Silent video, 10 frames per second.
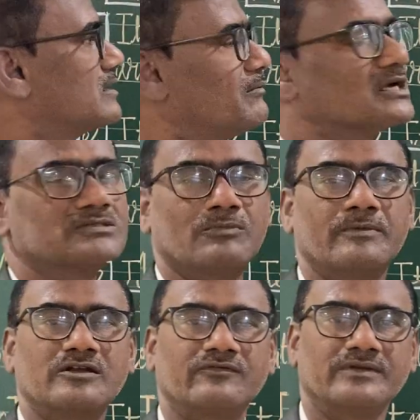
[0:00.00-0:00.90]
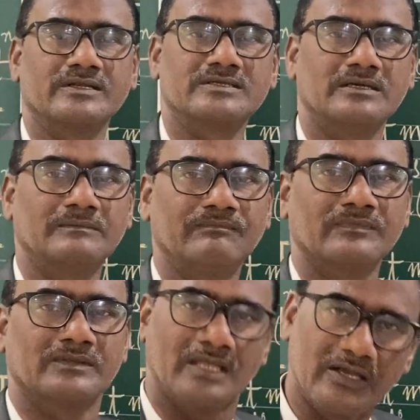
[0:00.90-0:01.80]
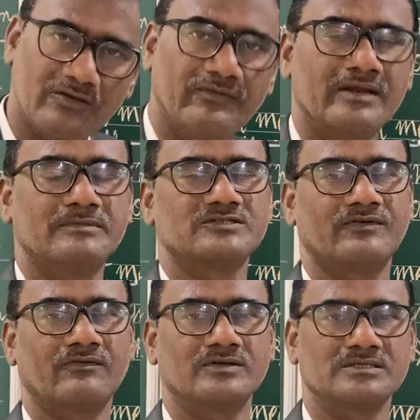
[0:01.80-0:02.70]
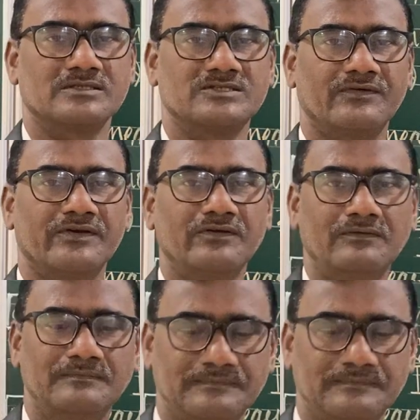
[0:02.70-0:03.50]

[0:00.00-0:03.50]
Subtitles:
and mass moment of inertia. Thank you very much for watching this video.